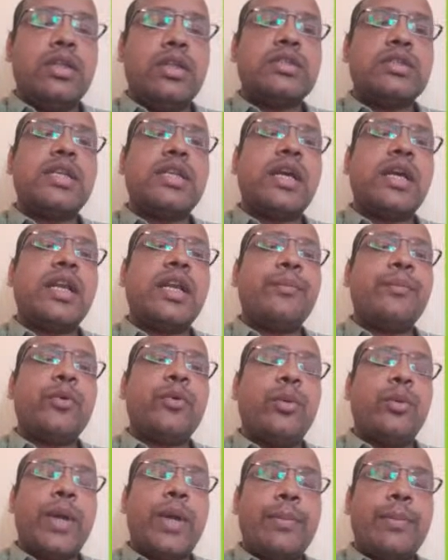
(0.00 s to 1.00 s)
This
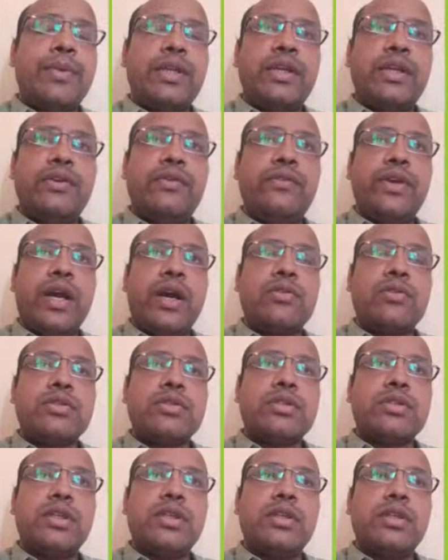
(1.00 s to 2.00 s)
diagram probably we
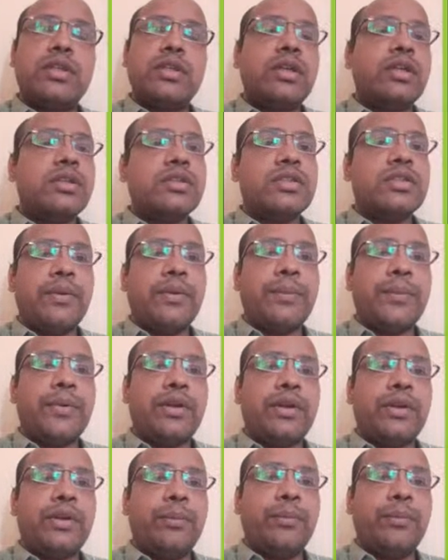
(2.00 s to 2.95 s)
have seen in chapter